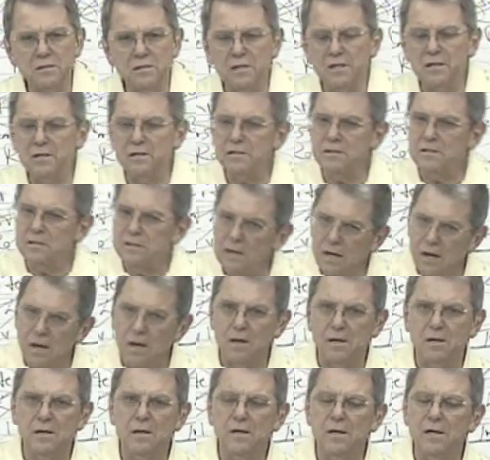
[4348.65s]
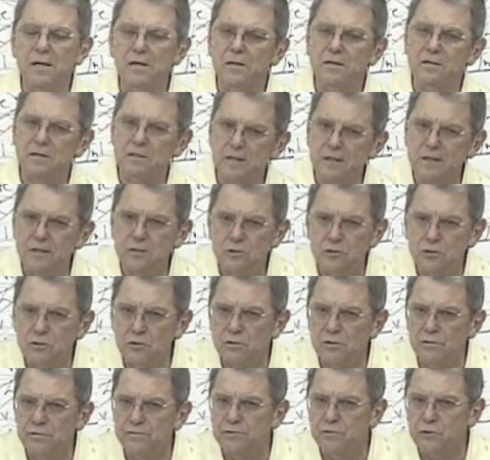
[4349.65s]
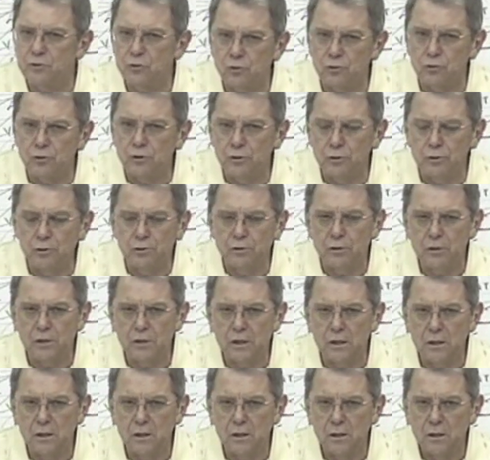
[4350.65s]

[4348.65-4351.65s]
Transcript: is not a teacher of truth.